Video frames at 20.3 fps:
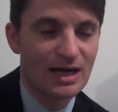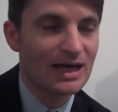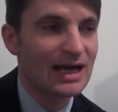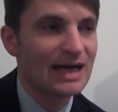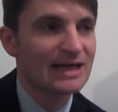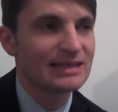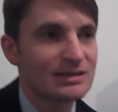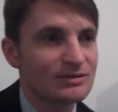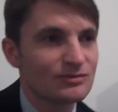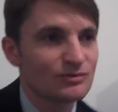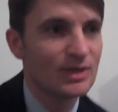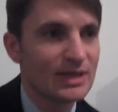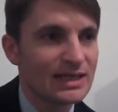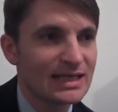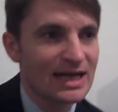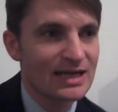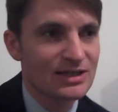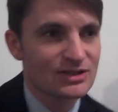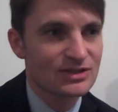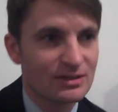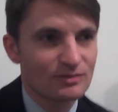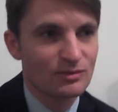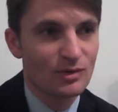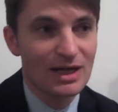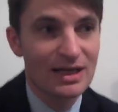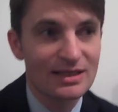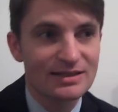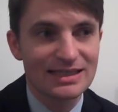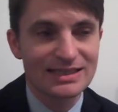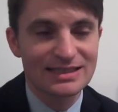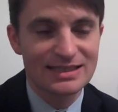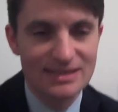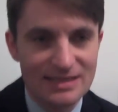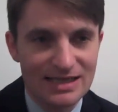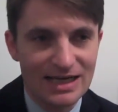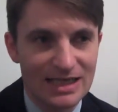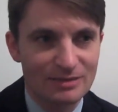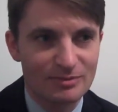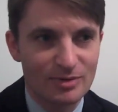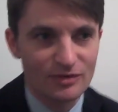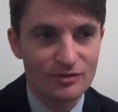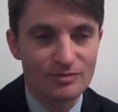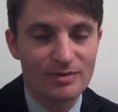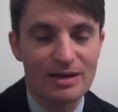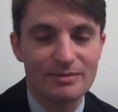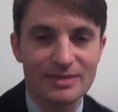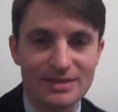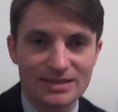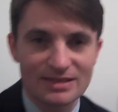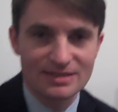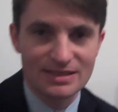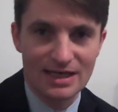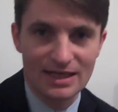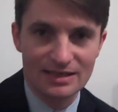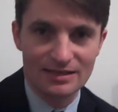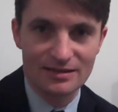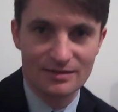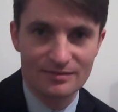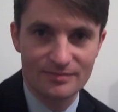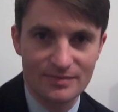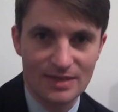I didn't really actually, well, I say designing perfume, I'm a designer.